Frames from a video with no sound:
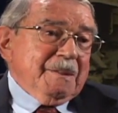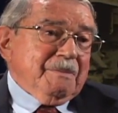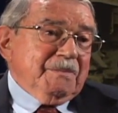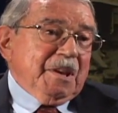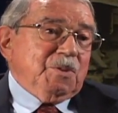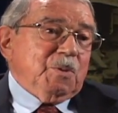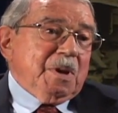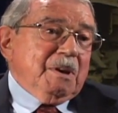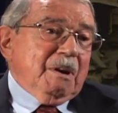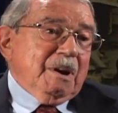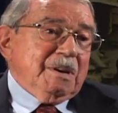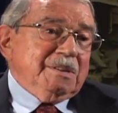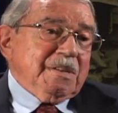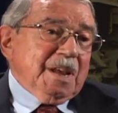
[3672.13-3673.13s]
victory
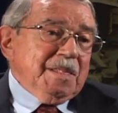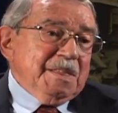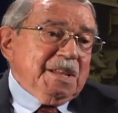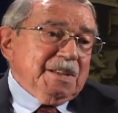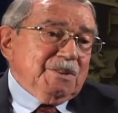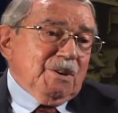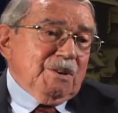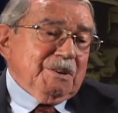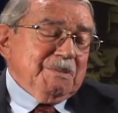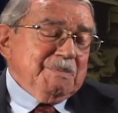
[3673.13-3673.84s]
gardens, I think they called